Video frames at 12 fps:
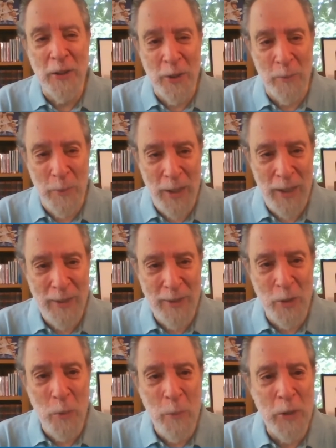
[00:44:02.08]
to me
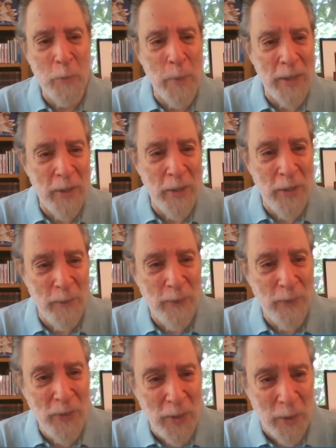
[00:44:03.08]
so much better than
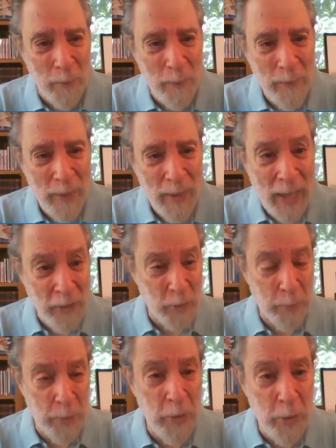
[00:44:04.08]
film as a
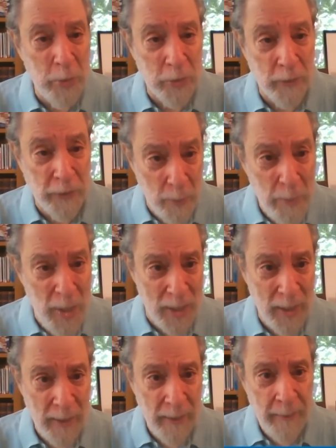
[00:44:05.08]
producer, for me,
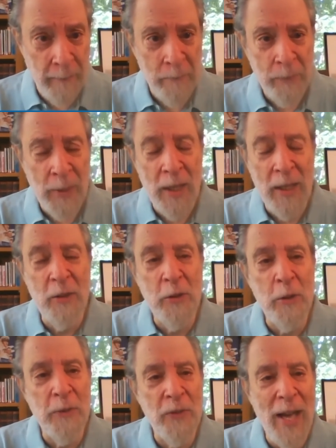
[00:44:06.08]
is
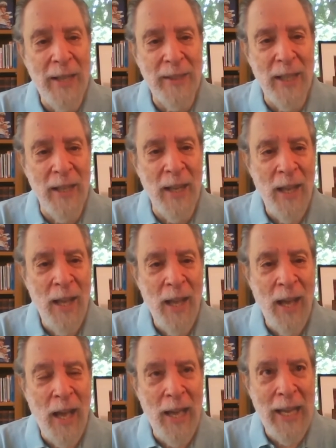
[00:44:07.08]
the fact that
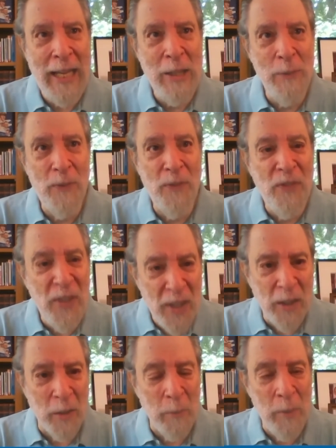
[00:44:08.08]
in
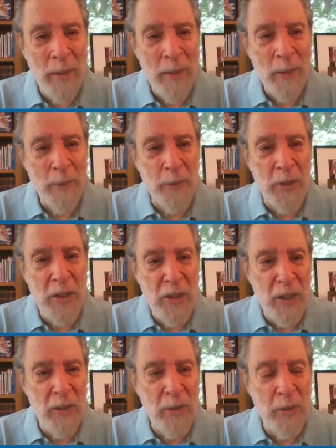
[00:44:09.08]
film, for
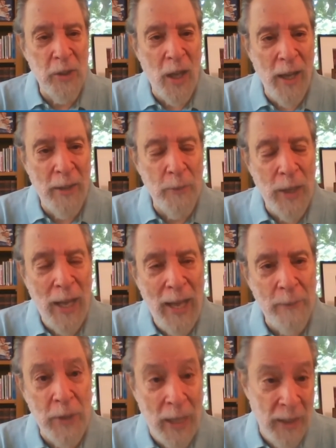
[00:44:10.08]
years, I would
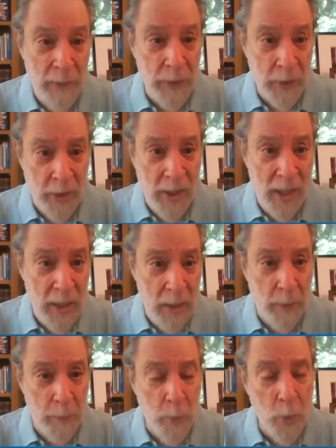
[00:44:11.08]
have, and even today,
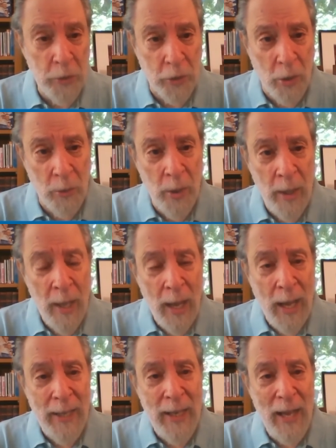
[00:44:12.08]
even more so,
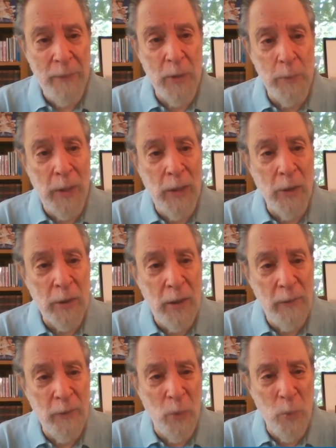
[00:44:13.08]
I'd have to be
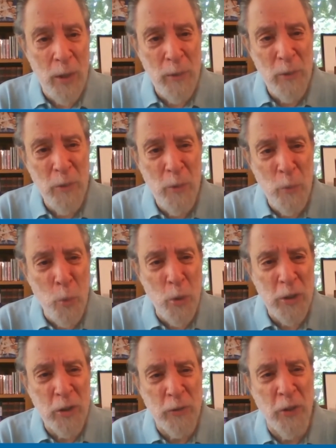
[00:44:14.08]
looking for what
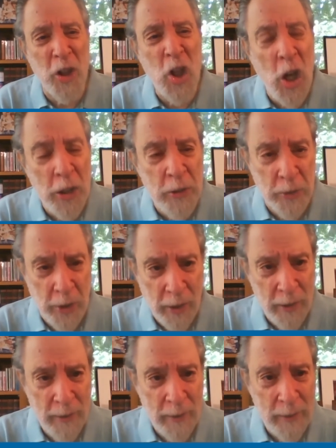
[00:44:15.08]
works for the country,
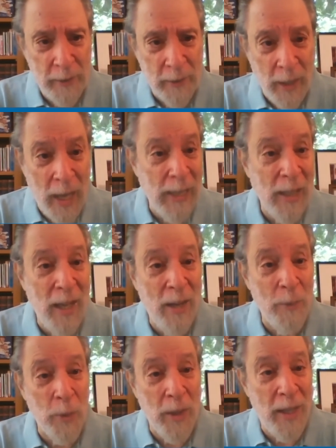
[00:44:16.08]
a la what I